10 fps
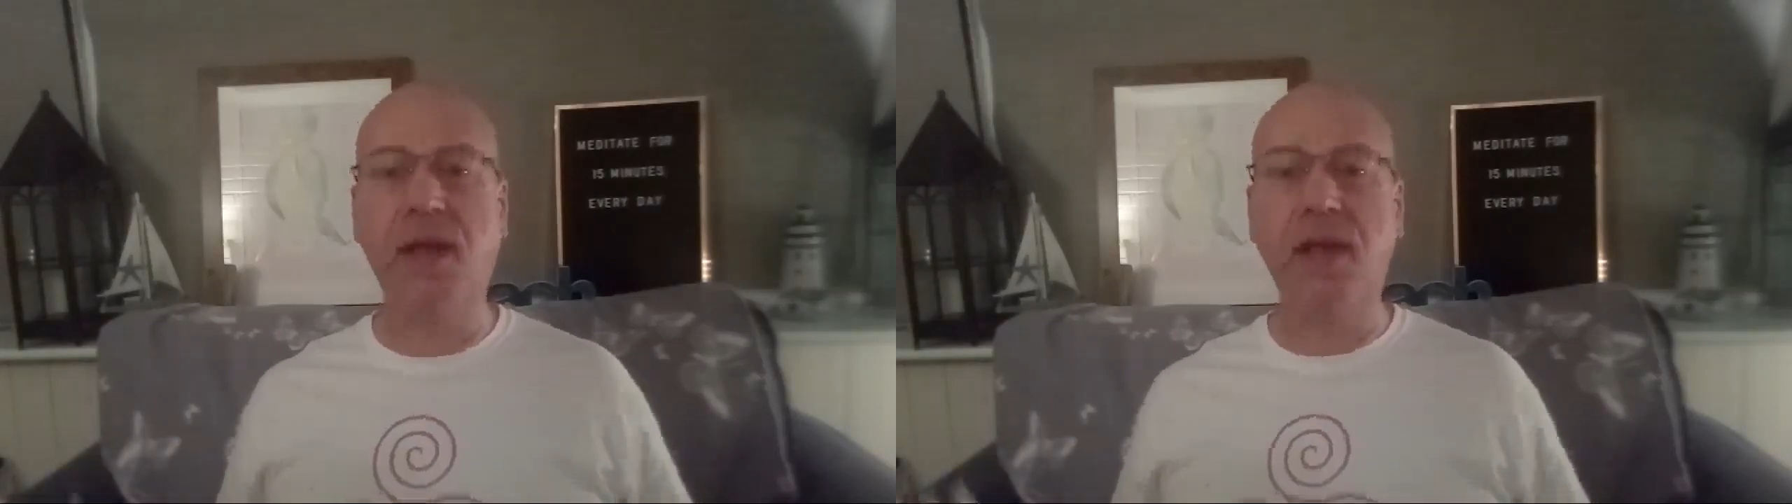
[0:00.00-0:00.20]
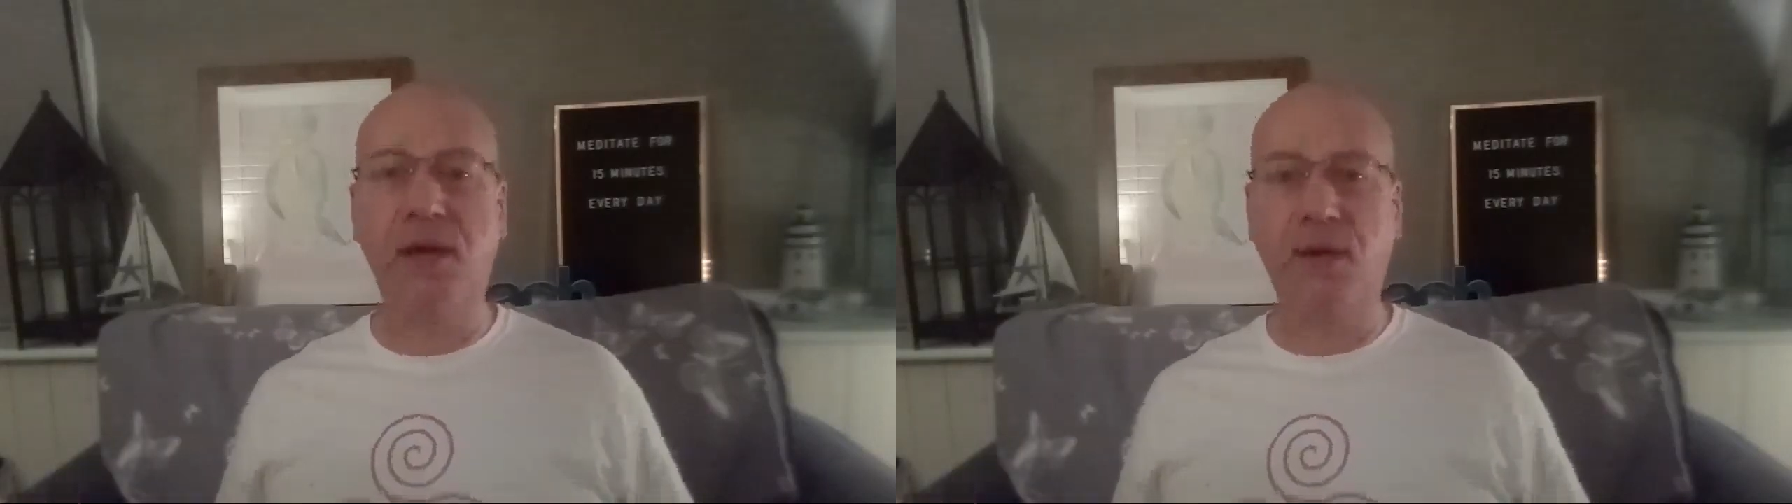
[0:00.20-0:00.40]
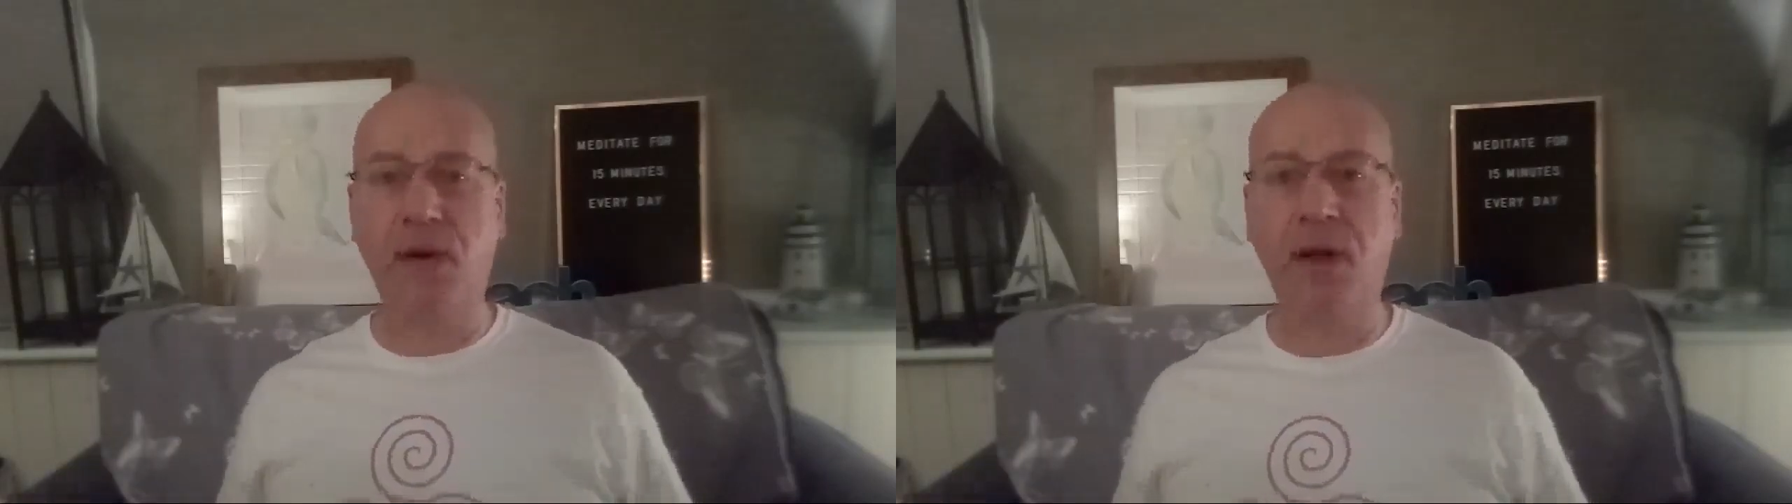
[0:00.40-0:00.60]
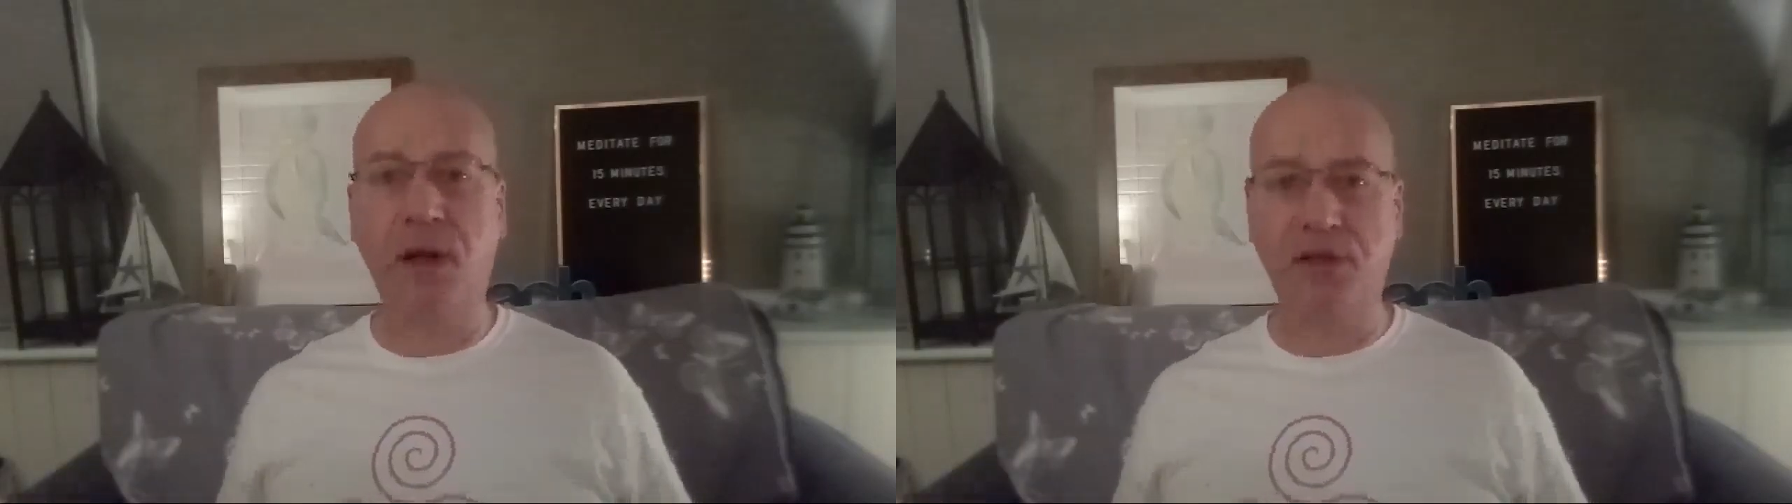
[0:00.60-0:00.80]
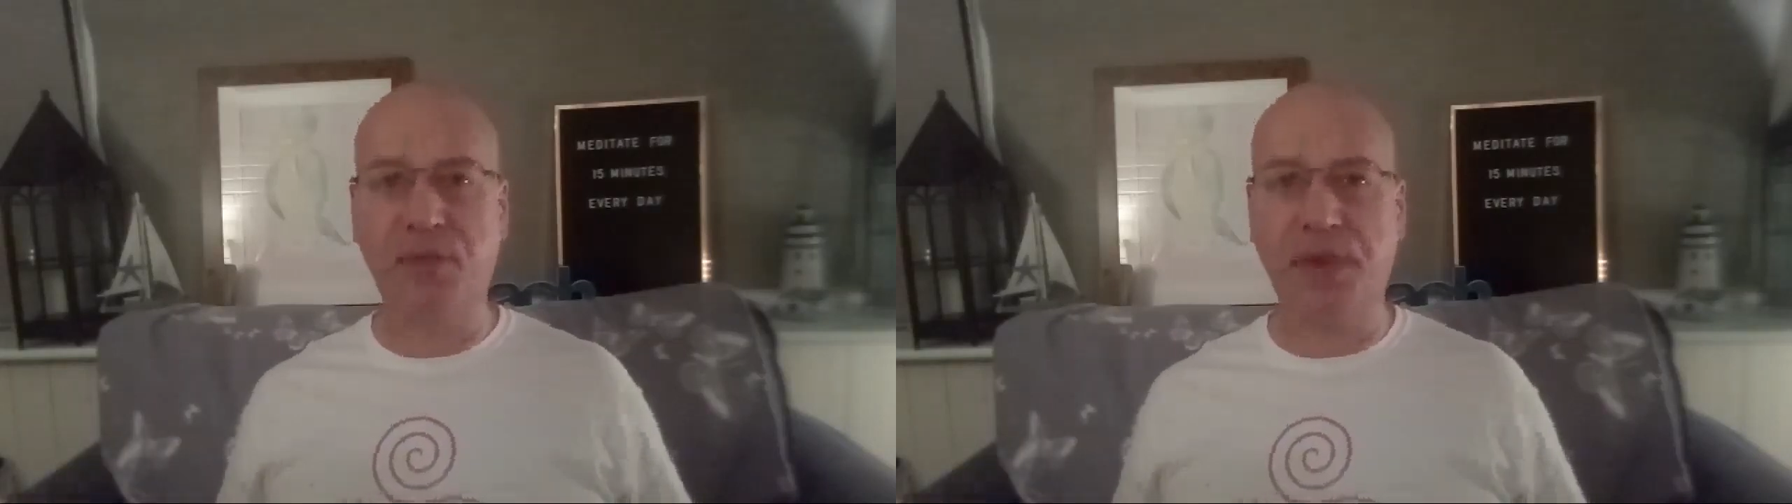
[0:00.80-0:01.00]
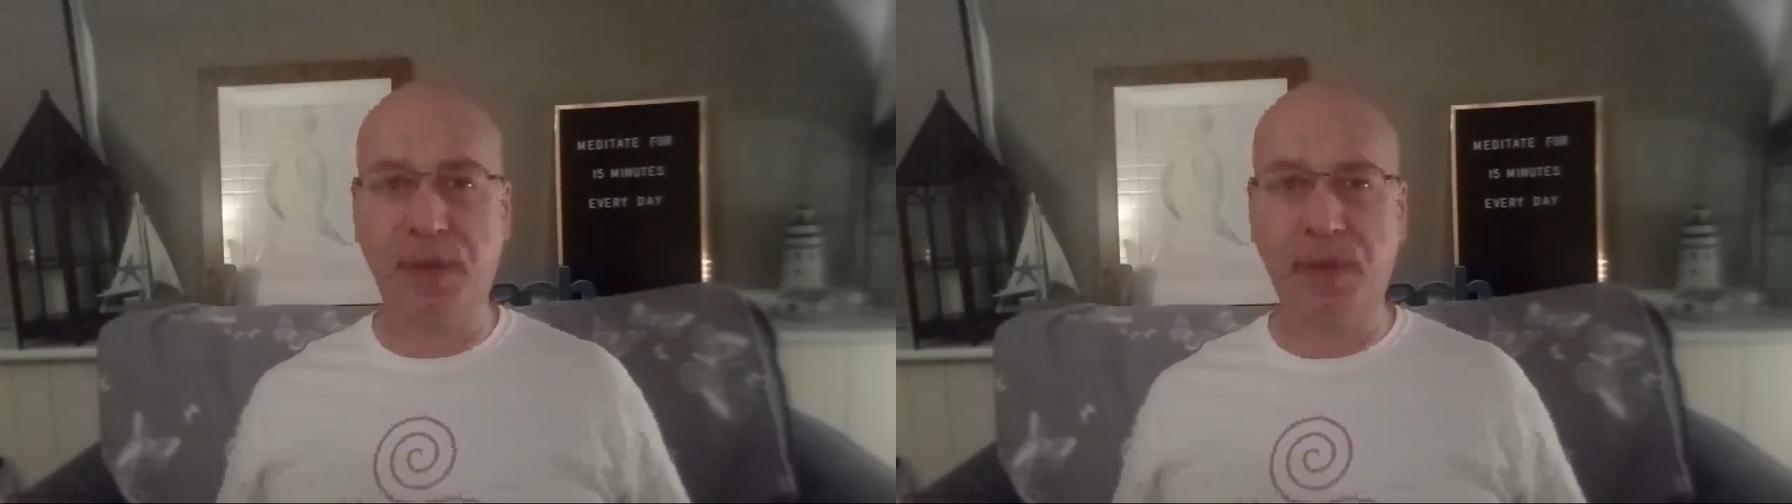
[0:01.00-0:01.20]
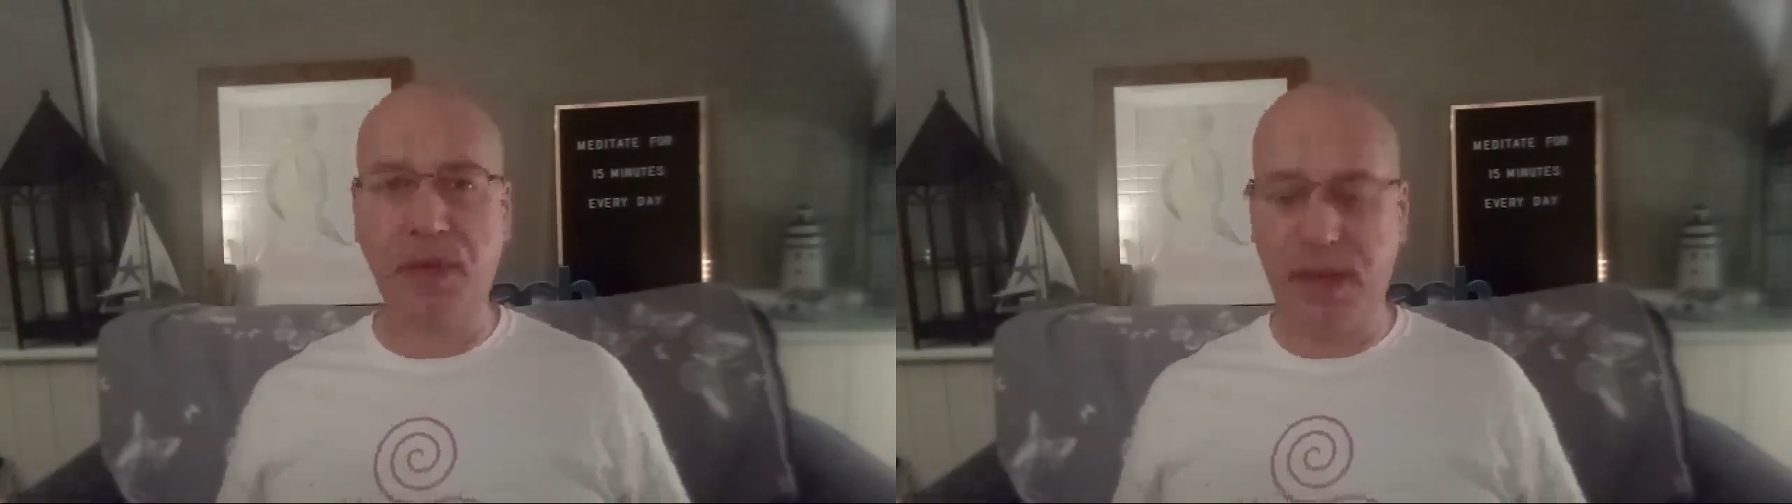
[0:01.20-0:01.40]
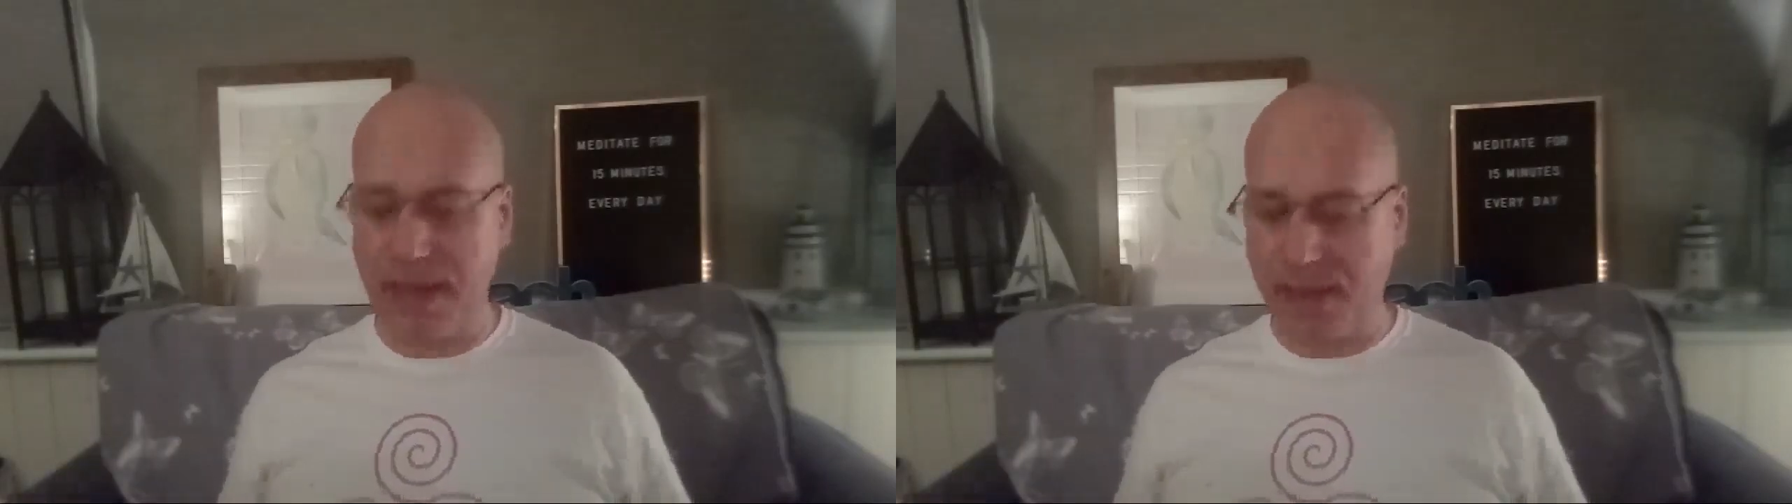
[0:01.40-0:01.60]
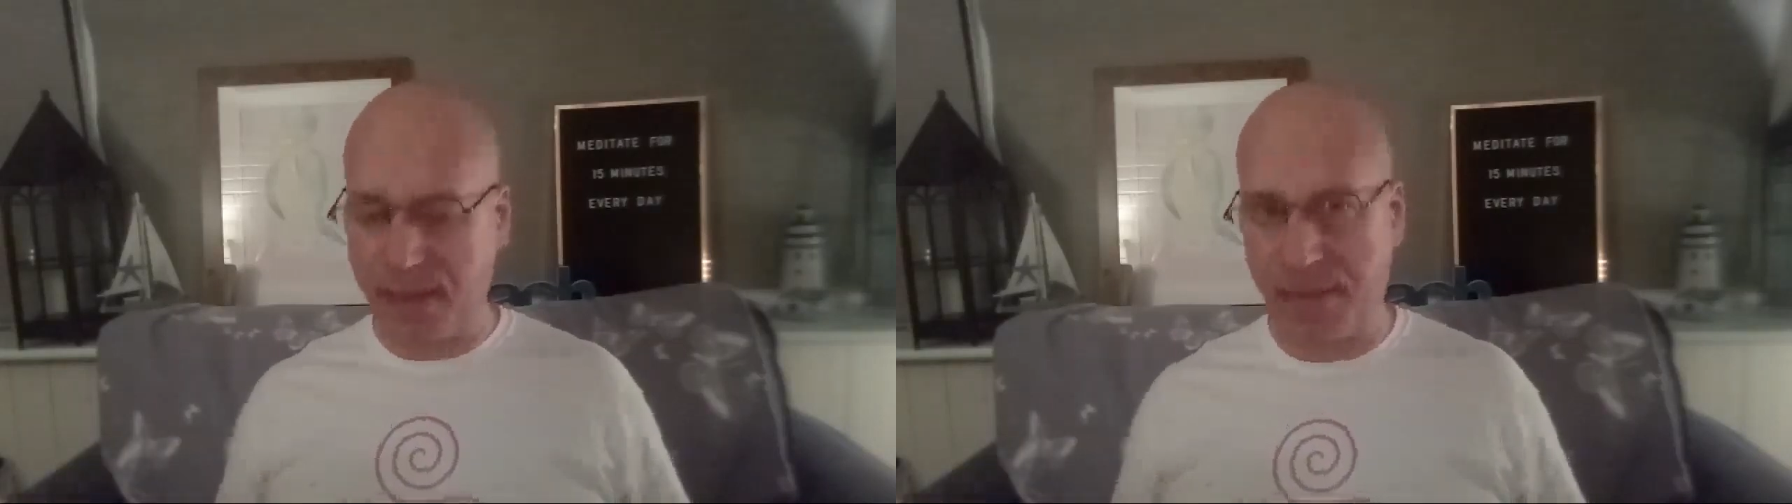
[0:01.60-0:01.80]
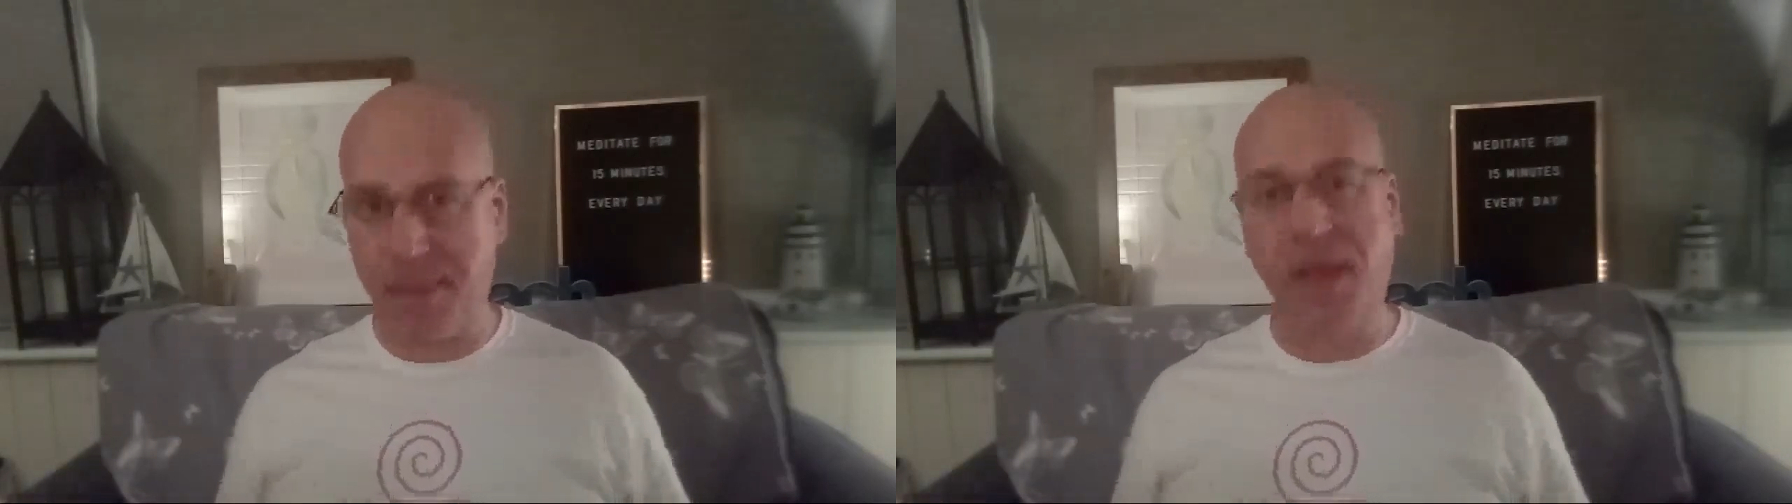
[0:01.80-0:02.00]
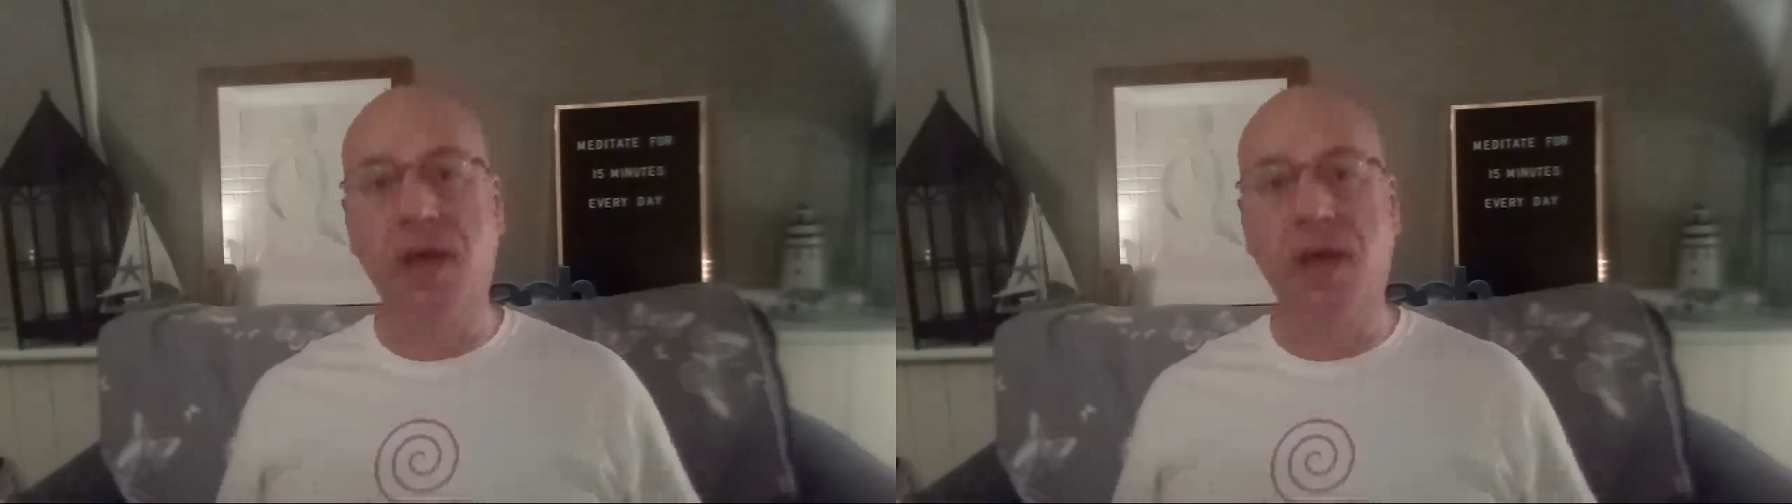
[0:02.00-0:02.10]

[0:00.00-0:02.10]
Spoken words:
There are a lot of people like that.